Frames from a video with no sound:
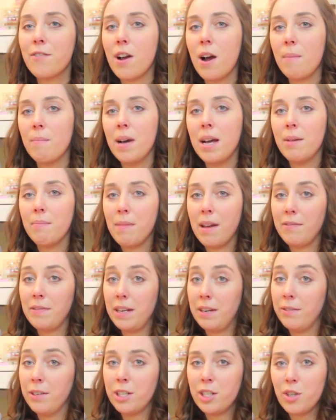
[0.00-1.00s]
from my
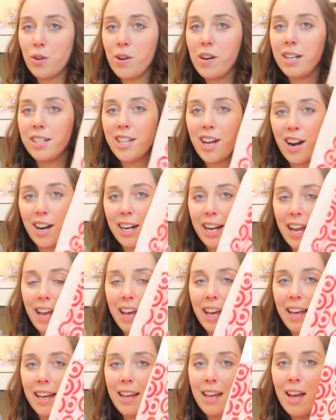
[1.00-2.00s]
favorite store,
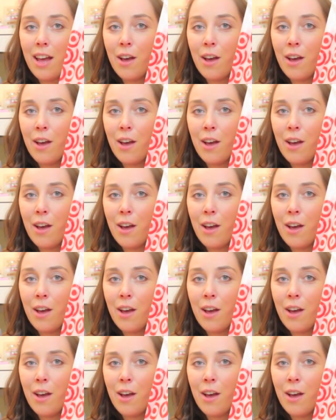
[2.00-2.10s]
Target,